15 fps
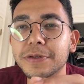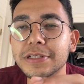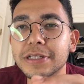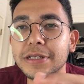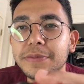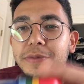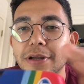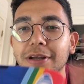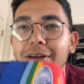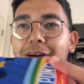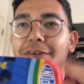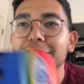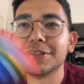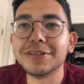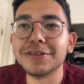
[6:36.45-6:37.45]
time.
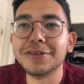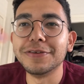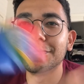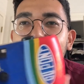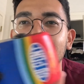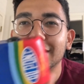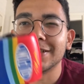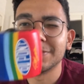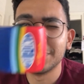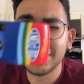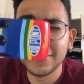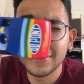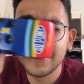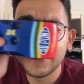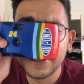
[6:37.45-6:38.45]
Obviously, no flash,
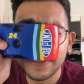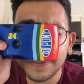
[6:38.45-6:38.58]
but there we go.